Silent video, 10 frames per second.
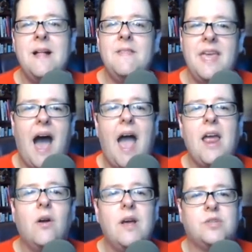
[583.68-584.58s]
The
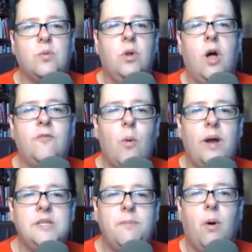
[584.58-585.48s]
IRS rule
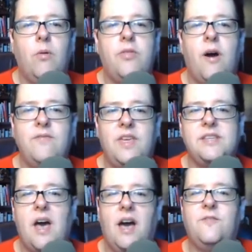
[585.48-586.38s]
avoids both of
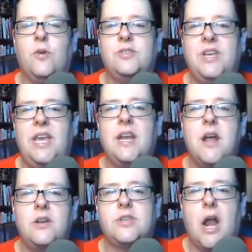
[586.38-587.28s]
these unforeseen and
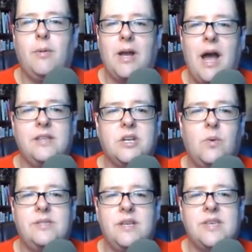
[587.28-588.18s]
undesirable
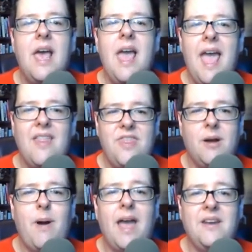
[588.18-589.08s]
consequences and
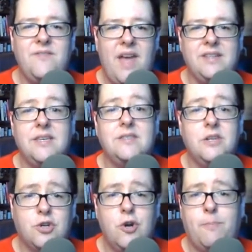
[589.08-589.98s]
thereby advances the
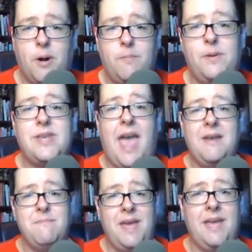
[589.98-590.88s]
true purpose
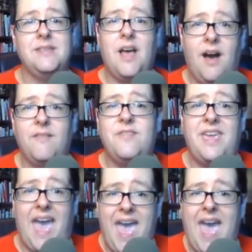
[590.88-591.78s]
and means of
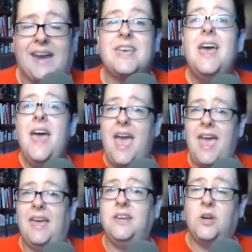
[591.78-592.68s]
the act.
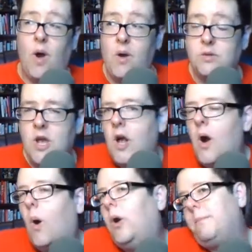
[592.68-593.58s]
End quote.
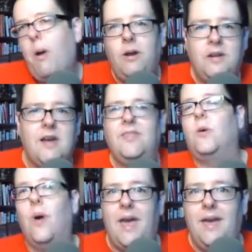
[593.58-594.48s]
Or to put it another
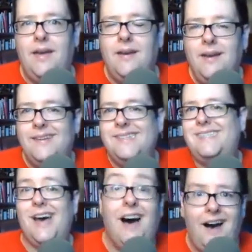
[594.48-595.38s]
way,
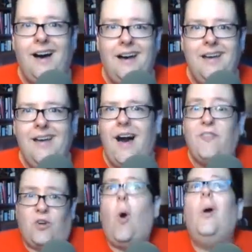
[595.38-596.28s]
duh.
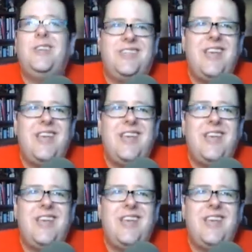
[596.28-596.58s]
Of course